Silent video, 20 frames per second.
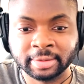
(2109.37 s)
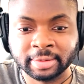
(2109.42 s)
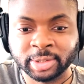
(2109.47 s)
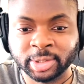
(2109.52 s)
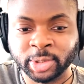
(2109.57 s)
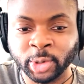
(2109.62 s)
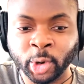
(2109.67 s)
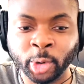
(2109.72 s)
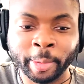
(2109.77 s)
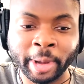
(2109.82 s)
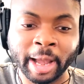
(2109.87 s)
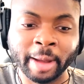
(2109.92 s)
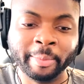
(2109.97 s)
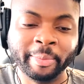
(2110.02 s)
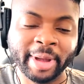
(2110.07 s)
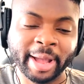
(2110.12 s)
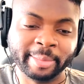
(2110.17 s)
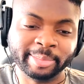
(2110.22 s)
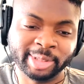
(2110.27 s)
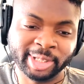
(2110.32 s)
Talk about a
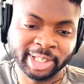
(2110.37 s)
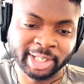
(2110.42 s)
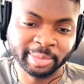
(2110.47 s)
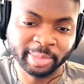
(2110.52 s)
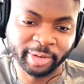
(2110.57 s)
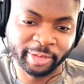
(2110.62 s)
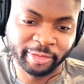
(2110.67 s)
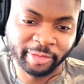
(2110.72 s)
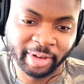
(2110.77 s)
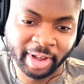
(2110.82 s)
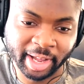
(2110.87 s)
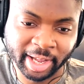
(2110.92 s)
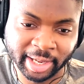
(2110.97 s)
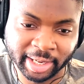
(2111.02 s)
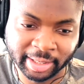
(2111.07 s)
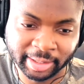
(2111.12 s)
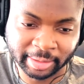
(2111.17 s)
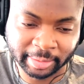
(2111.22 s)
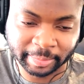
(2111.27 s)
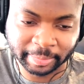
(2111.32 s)
baptism of fire.